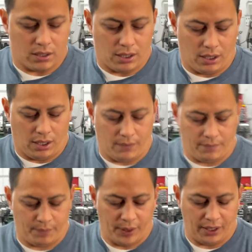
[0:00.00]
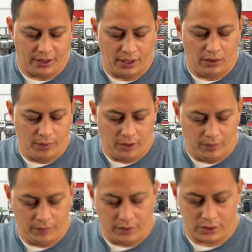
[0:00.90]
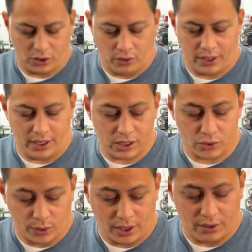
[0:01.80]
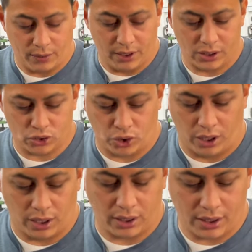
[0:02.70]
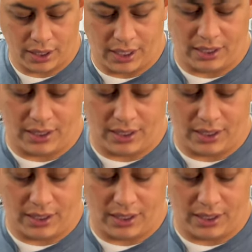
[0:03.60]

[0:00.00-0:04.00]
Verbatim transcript: um, billet aluminum so it is really really strong and